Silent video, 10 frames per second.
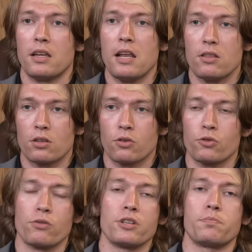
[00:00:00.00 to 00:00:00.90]
in the
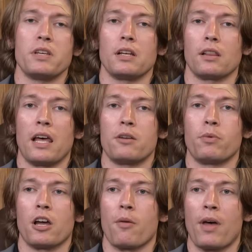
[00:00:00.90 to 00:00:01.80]
country is being led
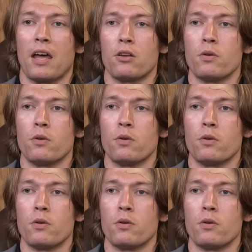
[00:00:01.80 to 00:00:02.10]
by a man